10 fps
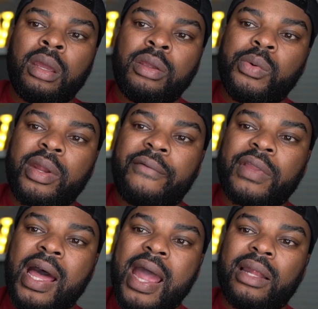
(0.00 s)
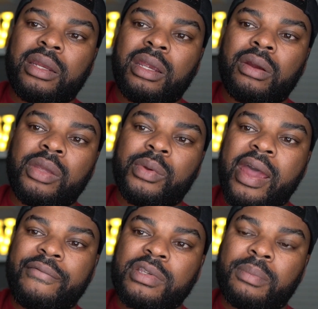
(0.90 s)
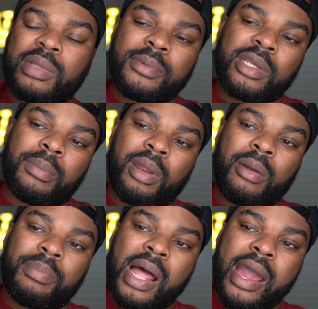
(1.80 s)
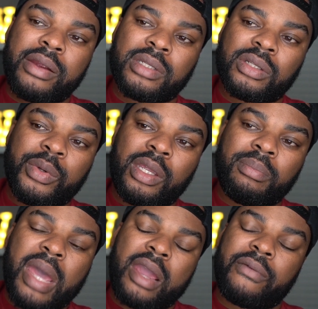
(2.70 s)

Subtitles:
you would have to eyelet here. You would have to sometimes get a pair of pliers and tweak it back